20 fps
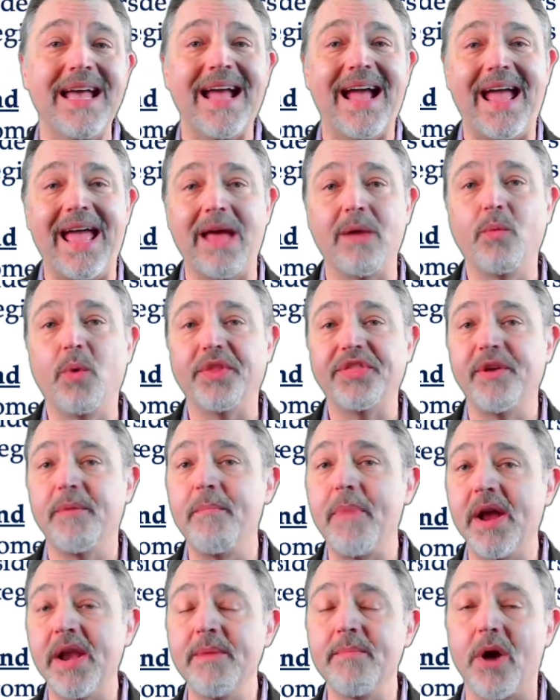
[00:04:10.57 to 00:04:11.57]
and what the
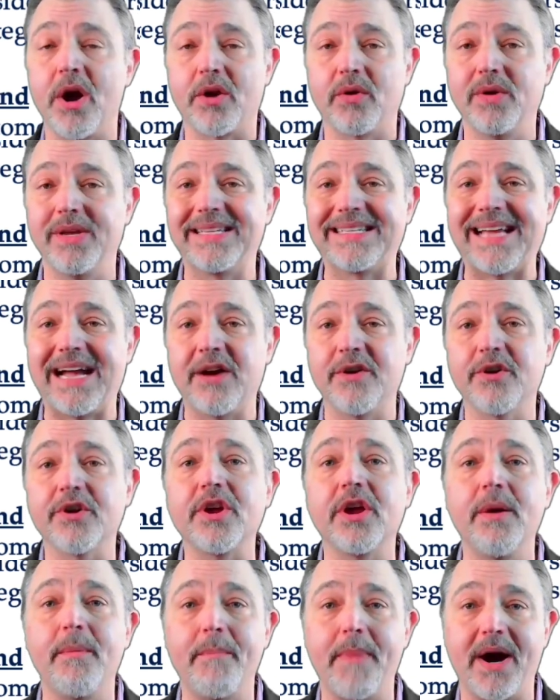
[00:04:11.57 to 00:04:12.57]
money model is, how you're
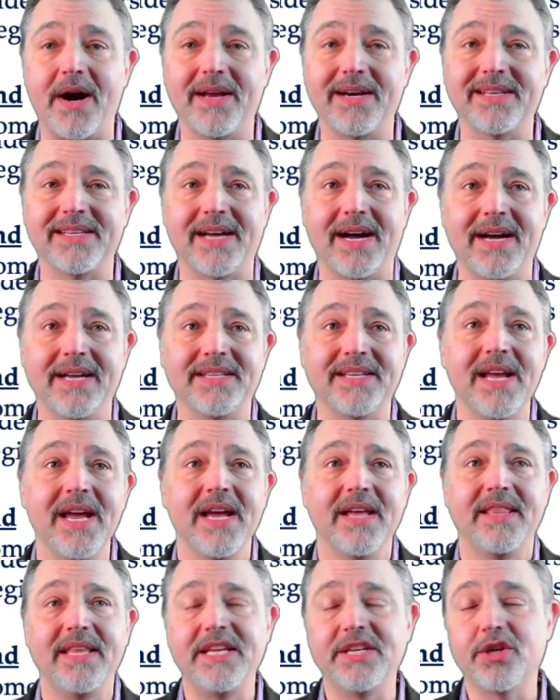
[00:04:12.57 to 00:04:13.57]
going to monetize.
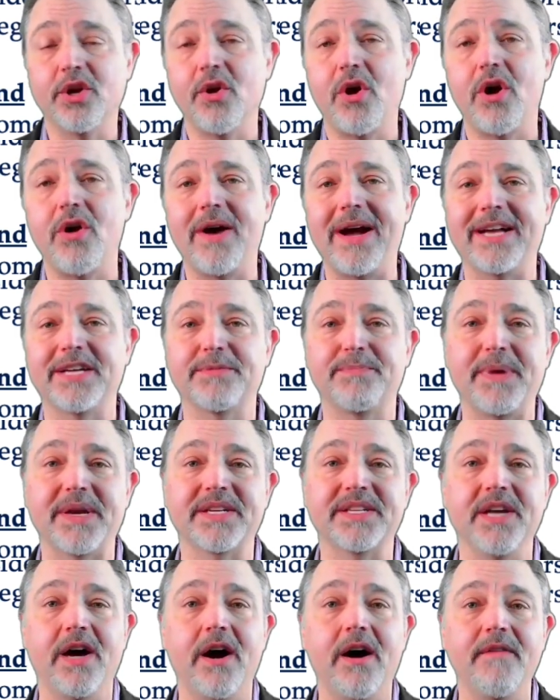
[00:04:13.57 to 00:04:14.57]
These are all
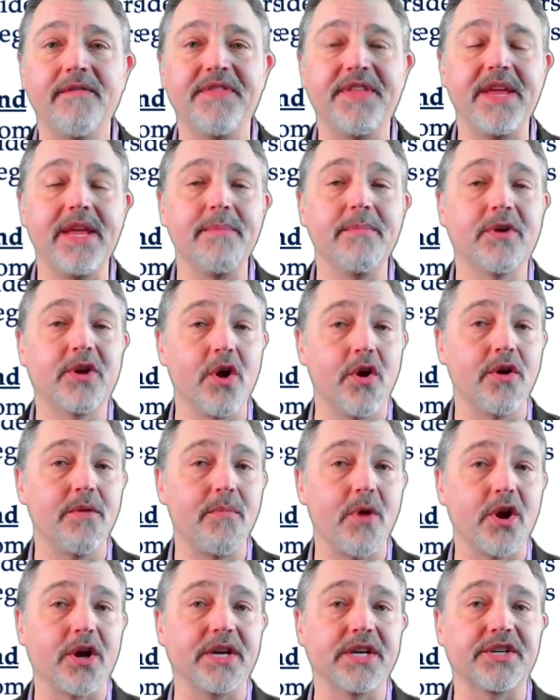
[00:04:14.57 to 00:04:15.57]
aspects of the
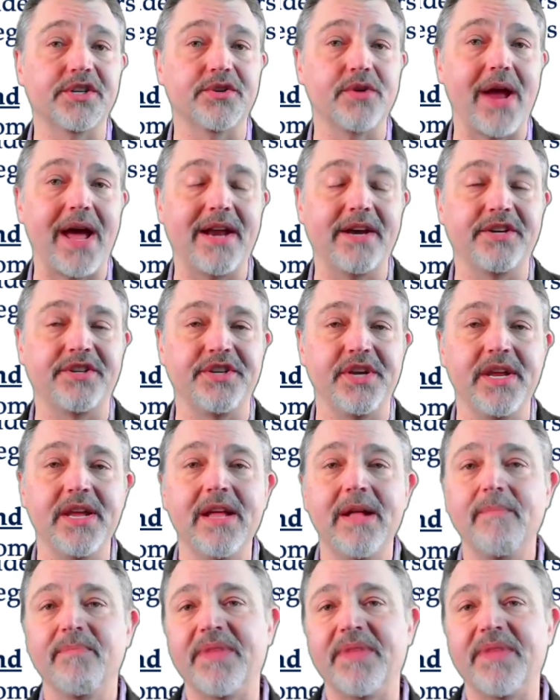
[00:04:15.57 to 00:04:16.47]
go-to-market strategy.